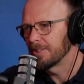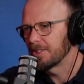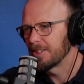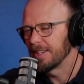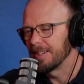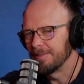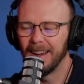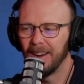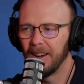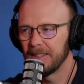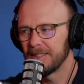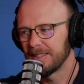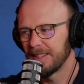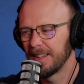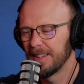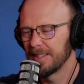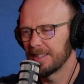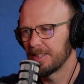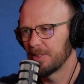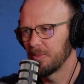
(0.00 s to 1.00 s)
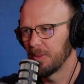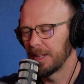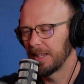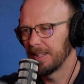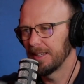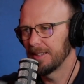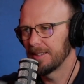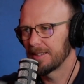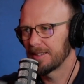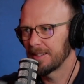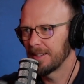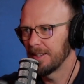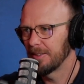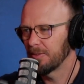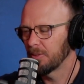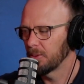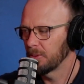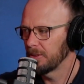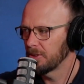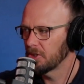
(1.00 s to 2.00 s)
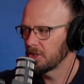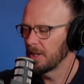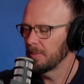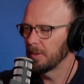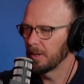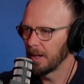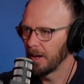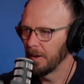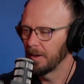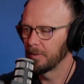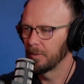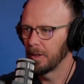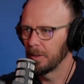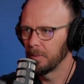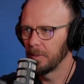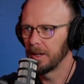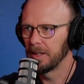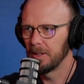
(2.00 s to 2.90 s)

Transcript: sheep. I say this to my kids. If all the sheep are going one way,